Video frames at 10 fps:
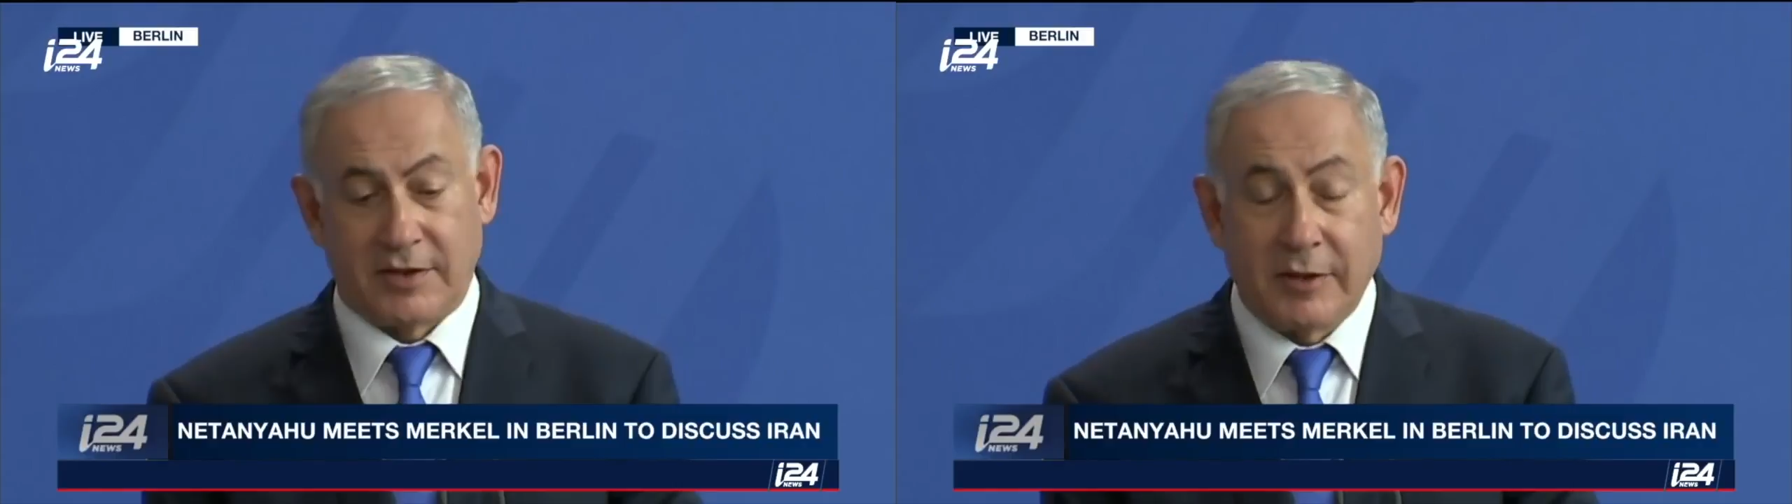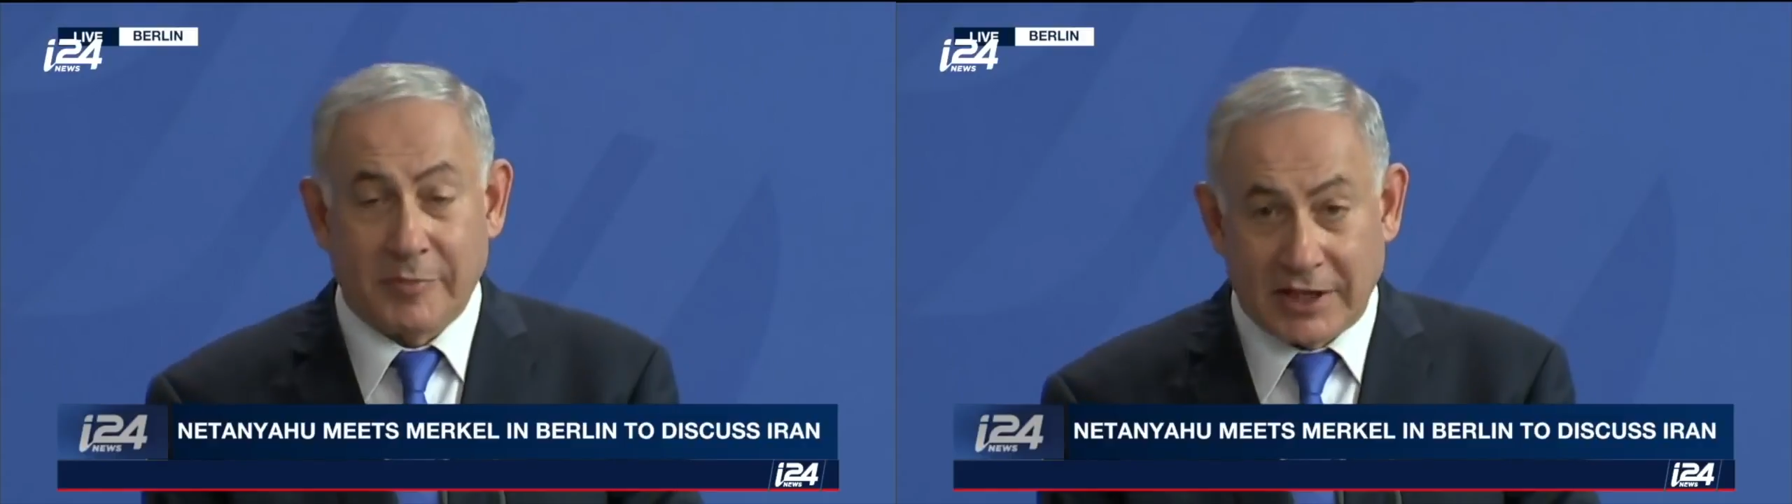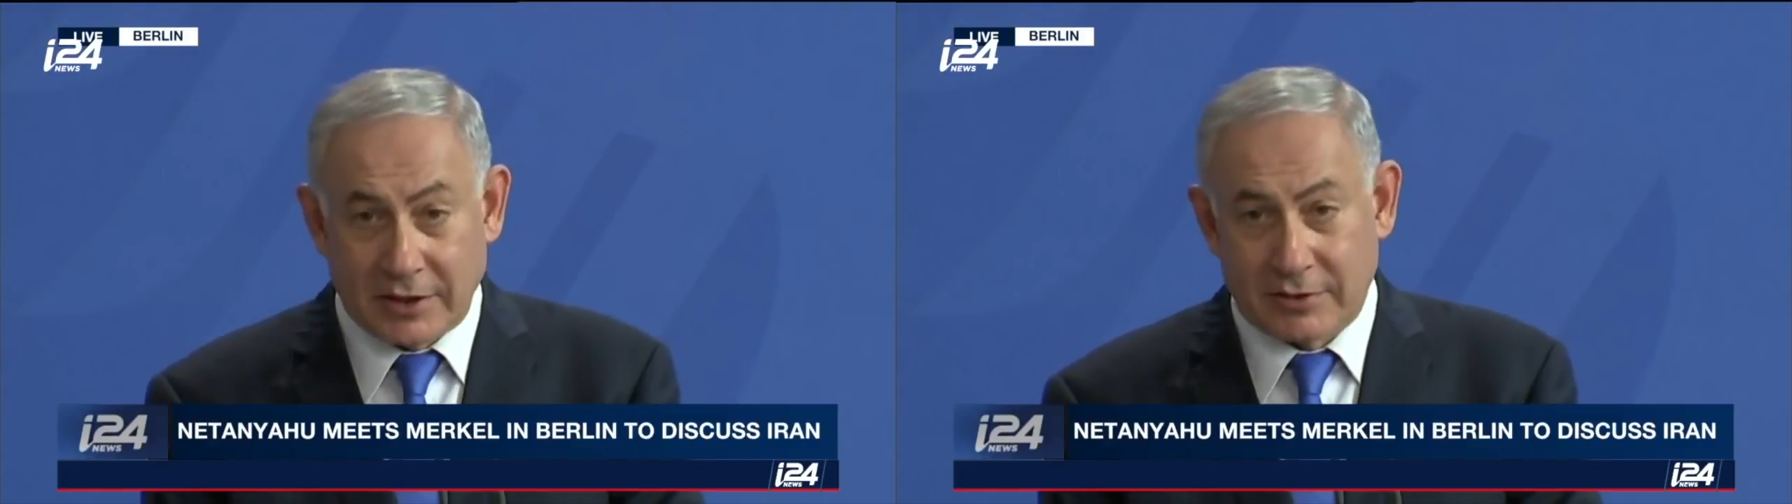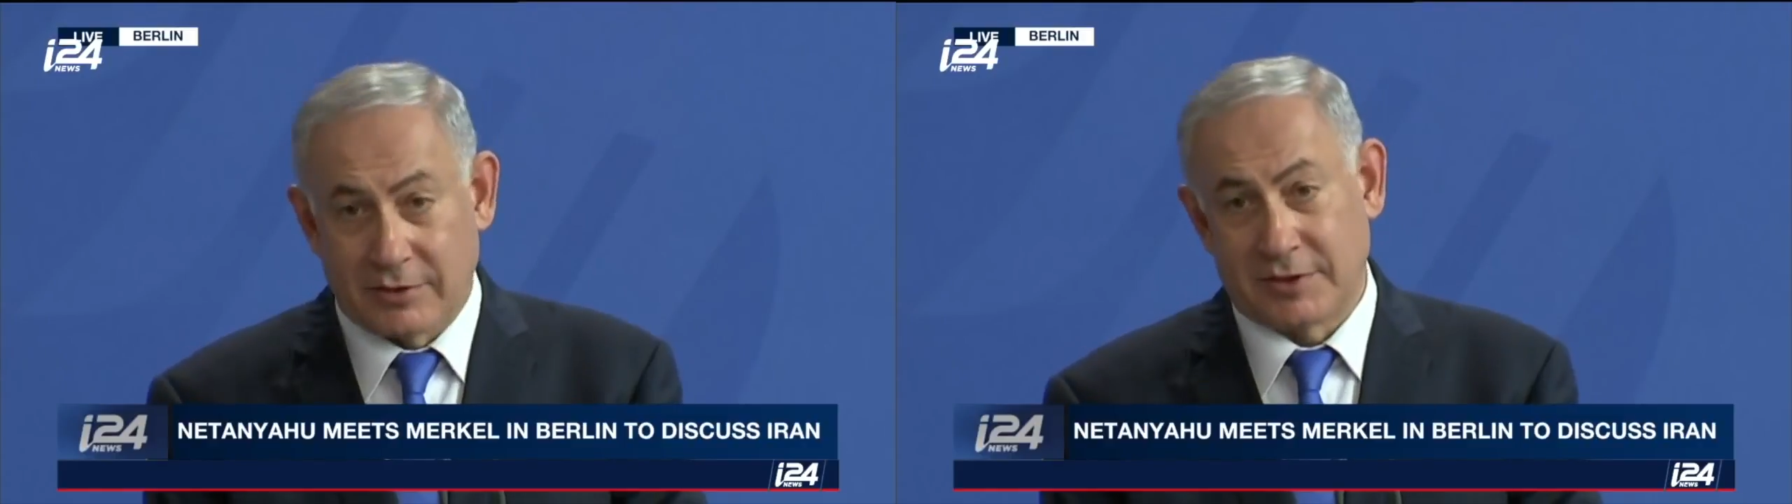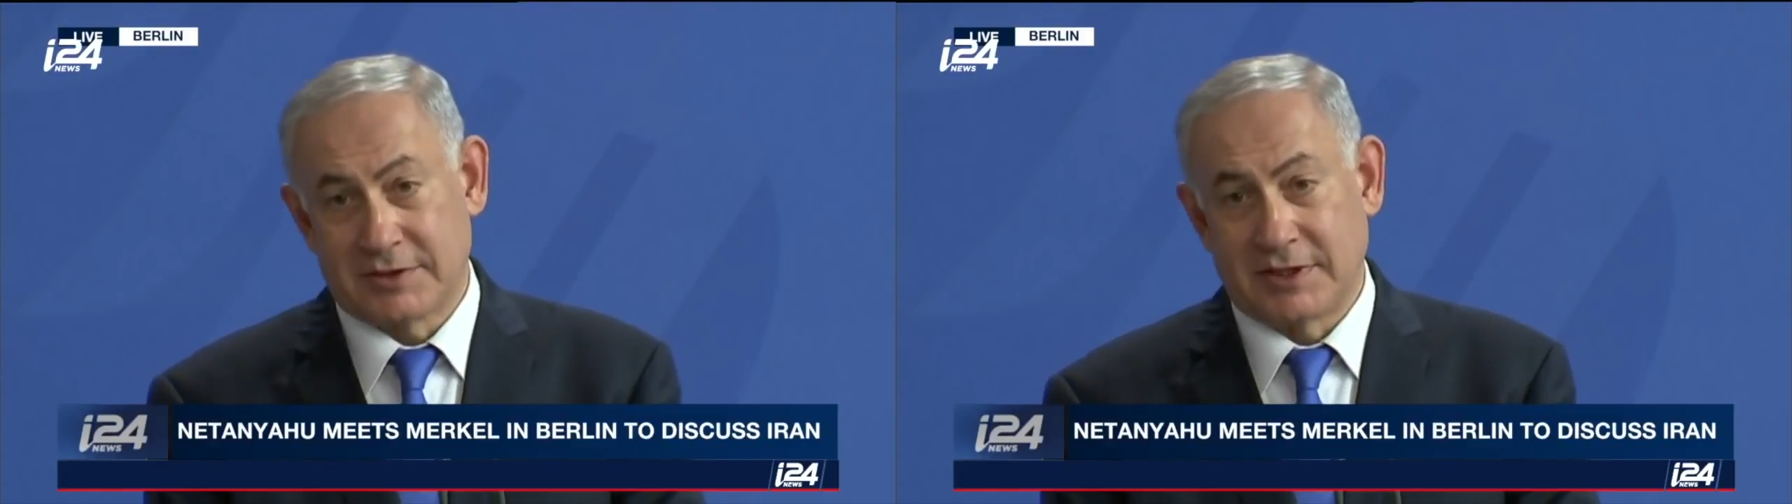are independent
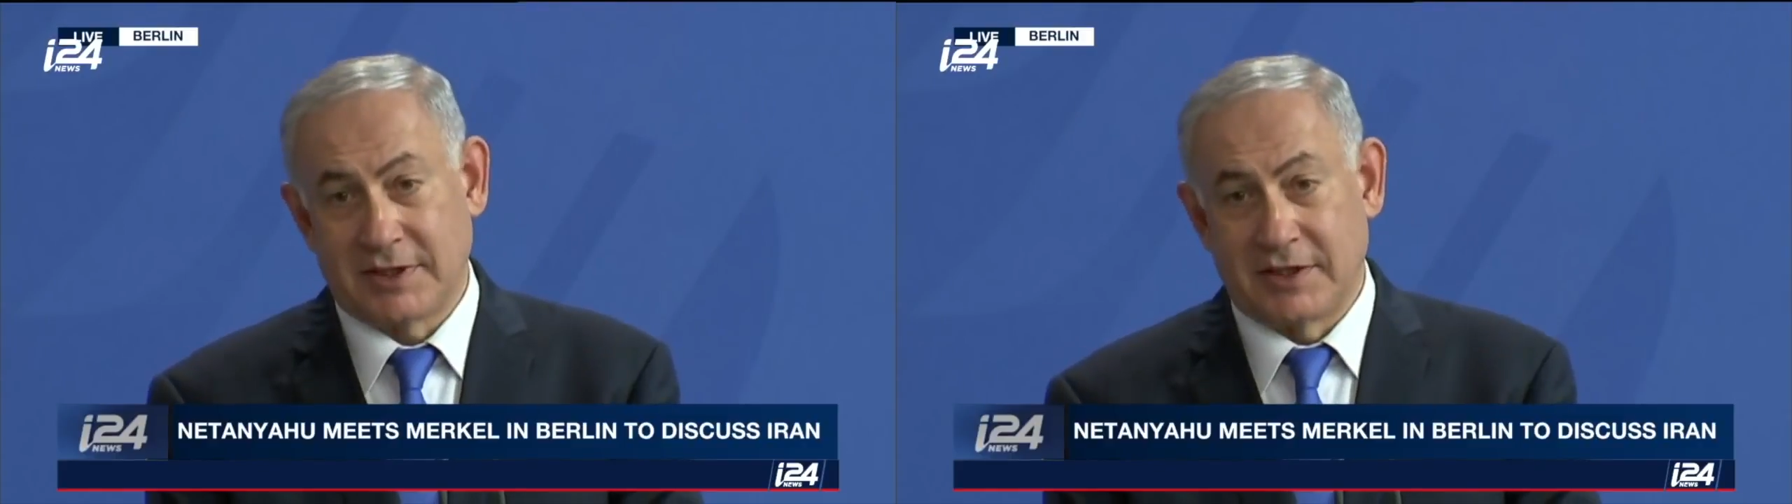courts,